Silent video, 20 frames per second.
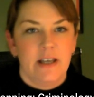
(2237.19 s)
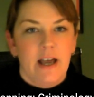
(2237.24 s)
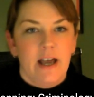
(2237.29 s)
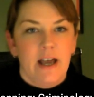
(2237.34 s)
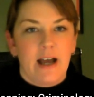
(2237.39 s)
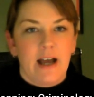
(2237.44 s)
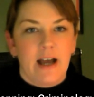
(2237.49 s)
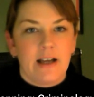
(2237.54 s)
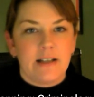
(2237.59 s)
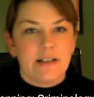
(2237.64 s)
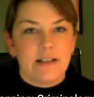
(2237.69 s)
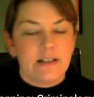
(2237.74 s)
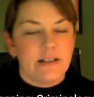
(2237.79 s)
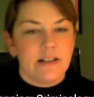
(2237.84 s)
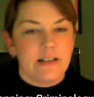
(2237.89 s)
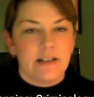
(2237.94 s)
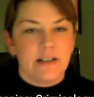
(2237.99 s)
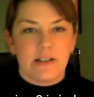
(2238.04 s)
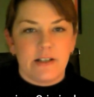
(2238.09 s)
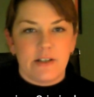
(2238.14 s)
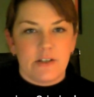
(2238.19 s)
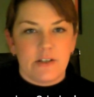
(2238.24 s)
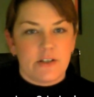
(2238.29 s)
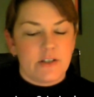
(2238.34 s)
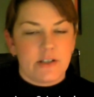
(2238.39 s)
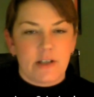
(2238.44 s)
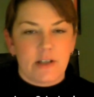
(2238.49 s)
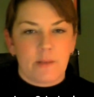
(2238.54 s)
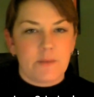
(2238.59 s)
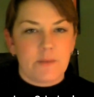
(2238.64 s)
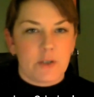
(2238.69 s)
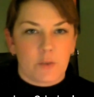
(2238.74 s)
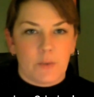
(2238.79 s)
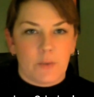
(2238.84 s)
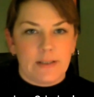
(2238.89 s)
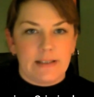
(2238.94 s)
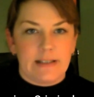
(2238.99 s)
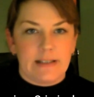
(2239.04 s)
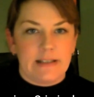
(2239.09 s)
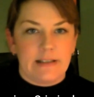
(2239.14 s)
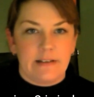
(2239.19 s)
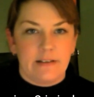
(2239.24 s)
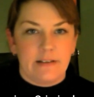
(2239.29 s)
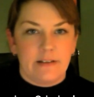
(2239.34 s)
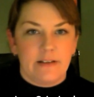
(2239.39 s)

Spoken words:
And subsequently,